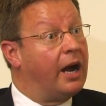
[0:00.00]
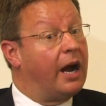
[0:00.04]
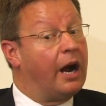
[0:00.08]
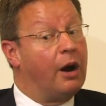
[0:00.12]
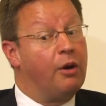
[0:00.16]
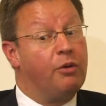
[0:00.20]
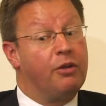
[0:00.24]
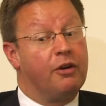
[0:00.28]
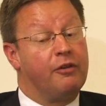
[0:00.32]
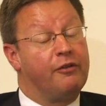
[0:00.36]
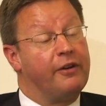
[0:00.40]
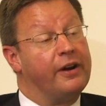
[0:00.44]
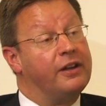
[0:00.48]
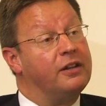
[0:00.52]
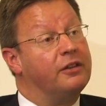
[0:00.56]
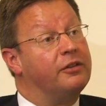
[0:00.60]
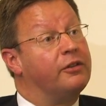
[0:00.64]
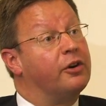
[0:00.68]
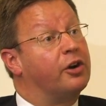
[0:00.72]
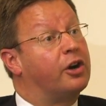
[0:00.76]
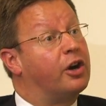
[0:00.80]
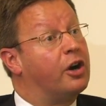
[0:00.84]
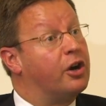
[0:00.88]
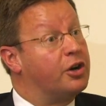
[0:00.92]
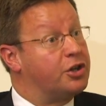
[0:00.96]
how they're finding
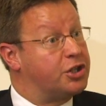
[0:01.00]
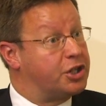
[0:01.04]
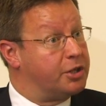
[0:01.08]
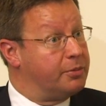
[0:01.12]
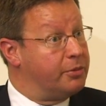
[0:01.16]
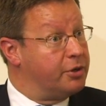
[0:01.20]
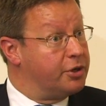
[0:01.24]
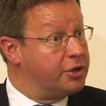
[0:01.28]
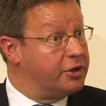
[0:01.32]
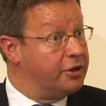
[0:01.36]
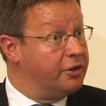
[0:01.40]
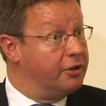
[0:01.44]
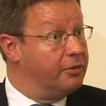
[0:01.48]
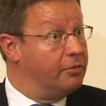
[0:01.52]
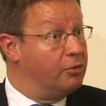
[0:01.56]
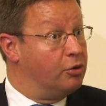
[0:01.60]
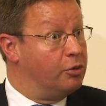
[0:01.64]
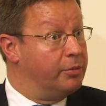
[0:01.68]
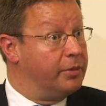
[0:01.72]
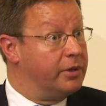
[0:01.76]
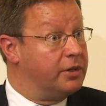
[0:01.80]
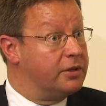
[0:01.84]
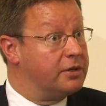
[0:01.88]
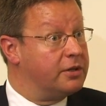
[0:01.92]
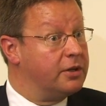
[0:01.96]
their customers at the
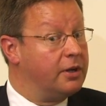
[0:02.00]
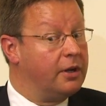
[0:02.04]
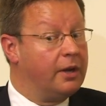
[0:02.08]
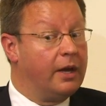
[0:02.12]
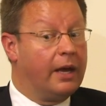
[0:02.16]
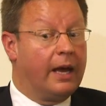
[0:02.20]
moment.